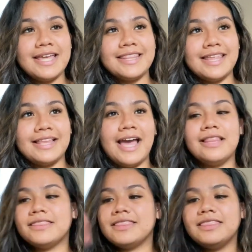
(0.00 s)
That
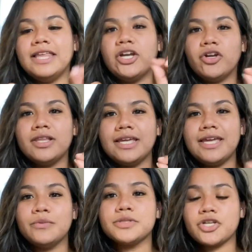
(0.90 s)
I literally,
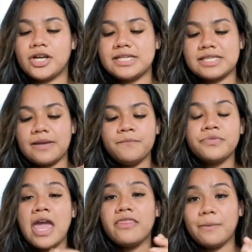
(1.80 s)
it was crazy.
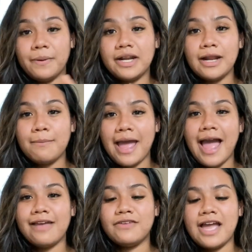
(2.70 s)
They put it in
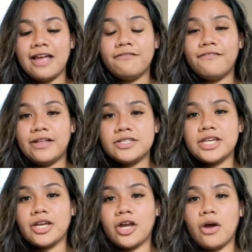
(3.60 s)
my IV, I felt
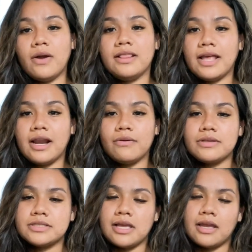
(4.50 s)
it go, and then I
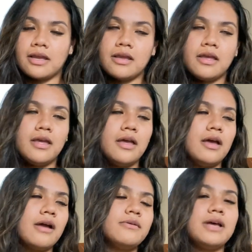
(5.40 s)
was like,
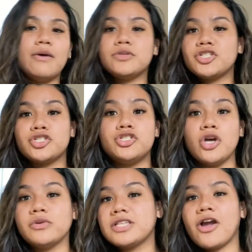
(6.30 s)
I was just
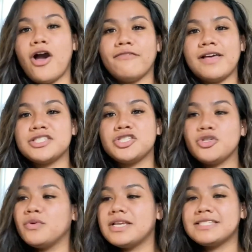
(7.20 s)
dozing off as
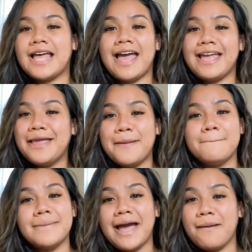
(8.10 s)
soon as that hit
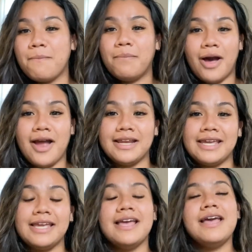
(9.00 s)
my
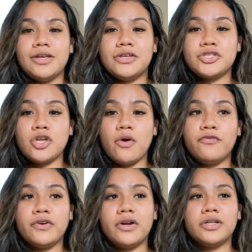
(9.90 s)
body. So
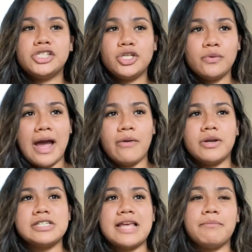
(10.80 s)
for 2
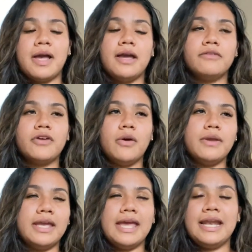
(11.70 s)
hours, I'm kind of
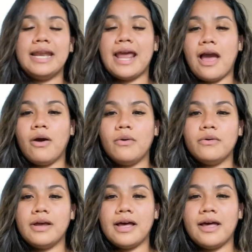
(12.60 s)
going in and
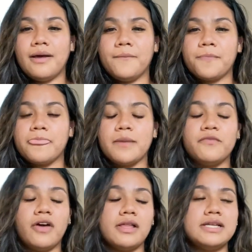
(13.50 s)
out. I'm
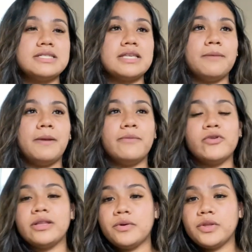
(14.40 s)
falling asleep, and I'm
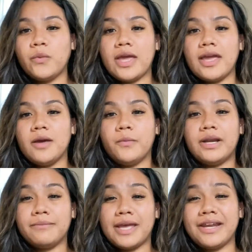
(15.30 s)
really only waking up when
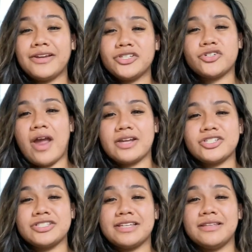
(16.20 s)
I'm getting
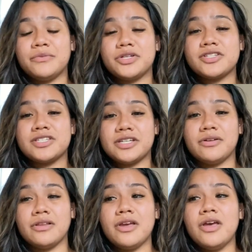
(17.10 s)
contractions. Like, they were
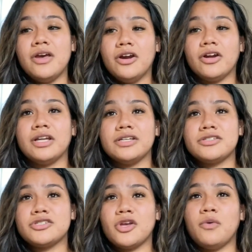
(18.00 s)
still hurting
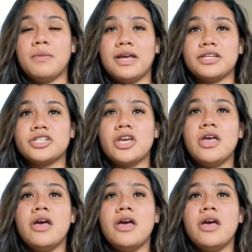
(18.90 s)
so much.